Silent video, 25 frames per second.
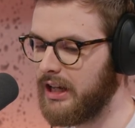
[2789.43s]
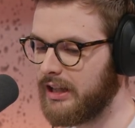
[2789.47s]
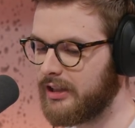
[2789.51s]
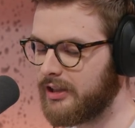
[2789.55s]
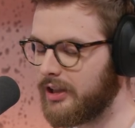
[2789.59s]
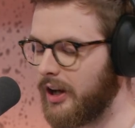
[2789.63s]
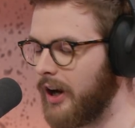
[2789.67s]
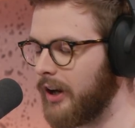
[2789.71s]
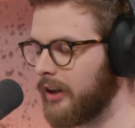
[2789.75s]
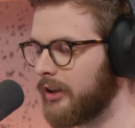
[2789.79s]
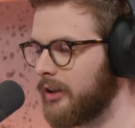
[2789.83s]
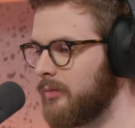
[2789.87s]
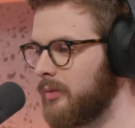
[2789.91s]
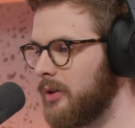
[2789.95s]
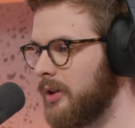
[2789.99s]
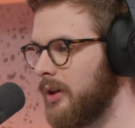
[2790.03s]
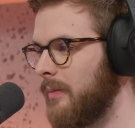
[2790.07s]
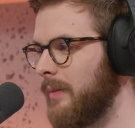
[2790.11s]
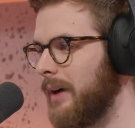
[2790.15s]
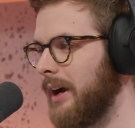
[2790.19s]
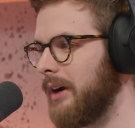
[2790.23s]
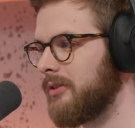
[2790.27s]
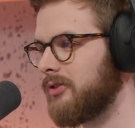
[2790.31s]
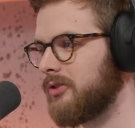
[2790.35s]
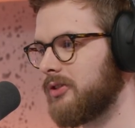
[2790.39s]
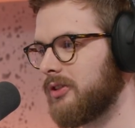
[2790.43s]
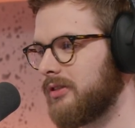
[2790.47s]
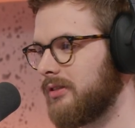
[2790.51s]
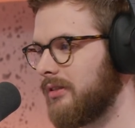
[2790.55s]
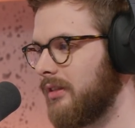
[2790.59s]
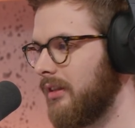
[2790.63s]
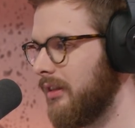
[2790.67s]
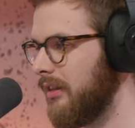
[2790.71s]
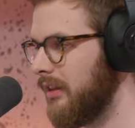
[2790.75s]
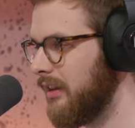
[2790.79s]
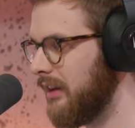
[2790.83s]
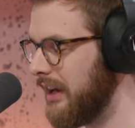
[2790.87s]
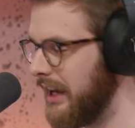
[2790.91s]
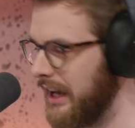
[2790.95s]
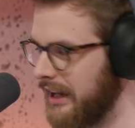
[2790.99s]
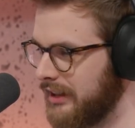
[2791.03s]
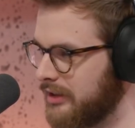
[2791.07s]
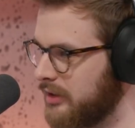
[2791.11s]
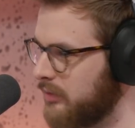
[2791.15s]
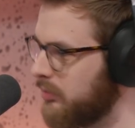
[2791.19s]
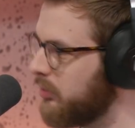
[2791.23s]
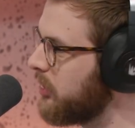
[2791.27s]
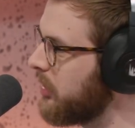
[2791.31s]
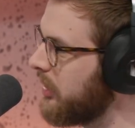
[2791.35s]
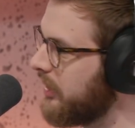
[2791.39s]
Talk to me about just the
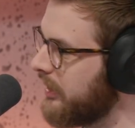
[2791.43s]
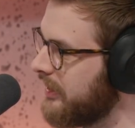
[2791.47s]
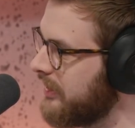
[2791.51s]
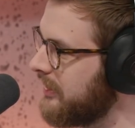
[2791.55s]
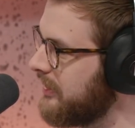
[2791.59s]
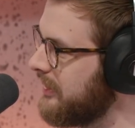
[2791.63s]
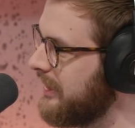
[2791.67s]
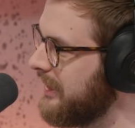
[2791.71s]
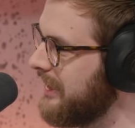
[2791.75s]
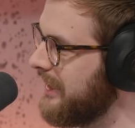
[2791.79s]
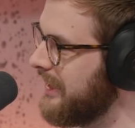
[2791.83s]
next brick,